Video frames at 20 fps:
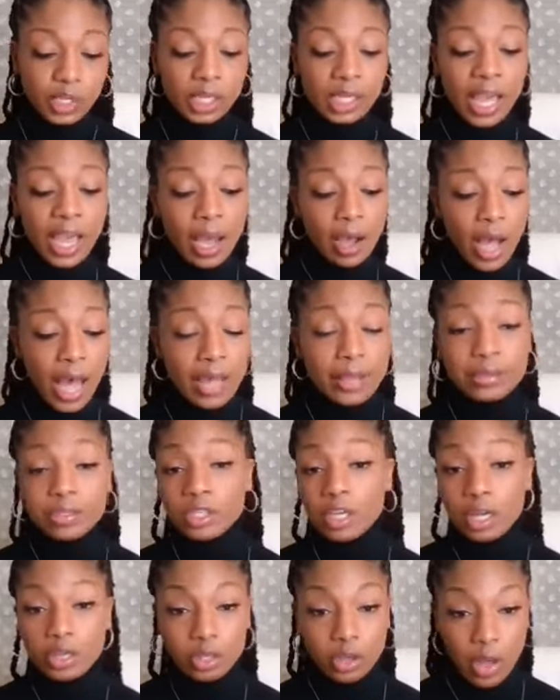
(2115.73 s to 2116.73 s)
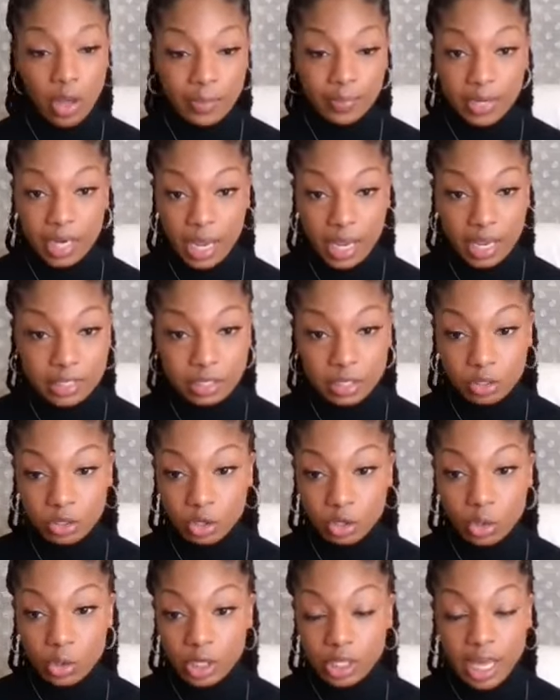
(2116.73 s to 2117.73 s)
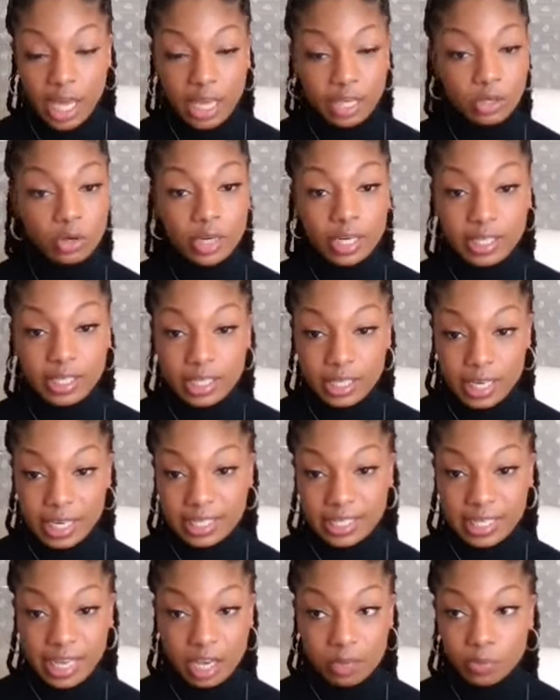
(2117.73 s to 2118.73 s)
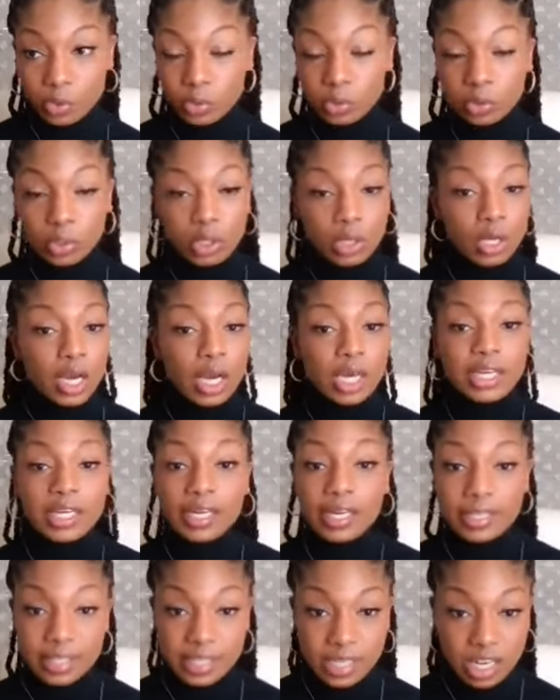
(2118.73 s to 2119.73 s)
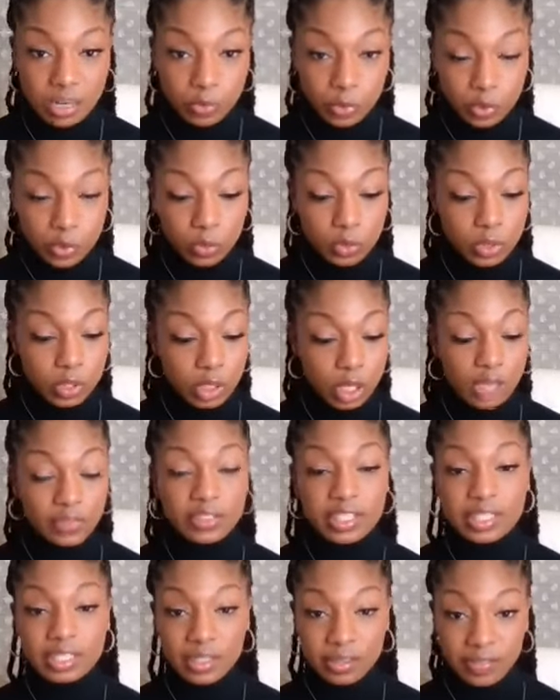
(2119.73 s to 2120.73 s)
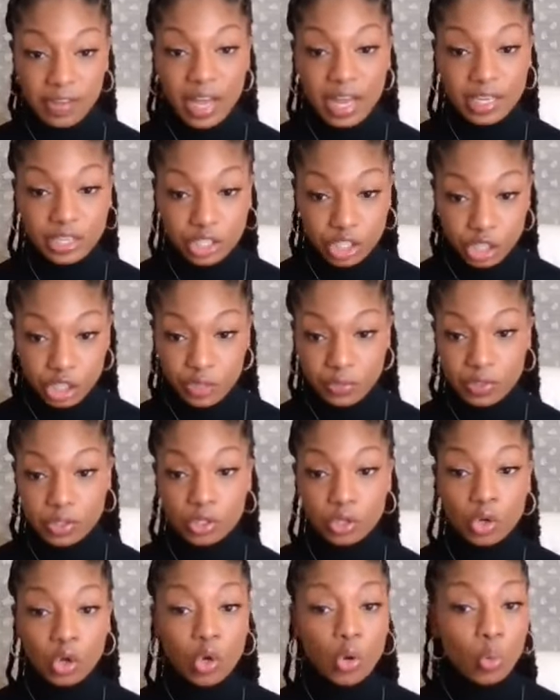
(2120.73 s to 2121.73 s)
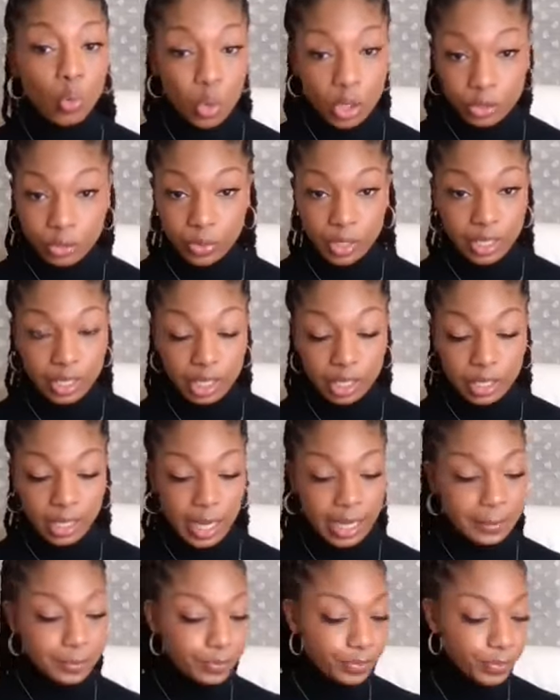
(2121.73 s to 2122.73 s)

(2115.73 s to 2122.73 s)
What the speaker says: Now, y'all know I've been asking the Lord, like, Lord, I need an example. I need examples of these divine shifts. What do they look like?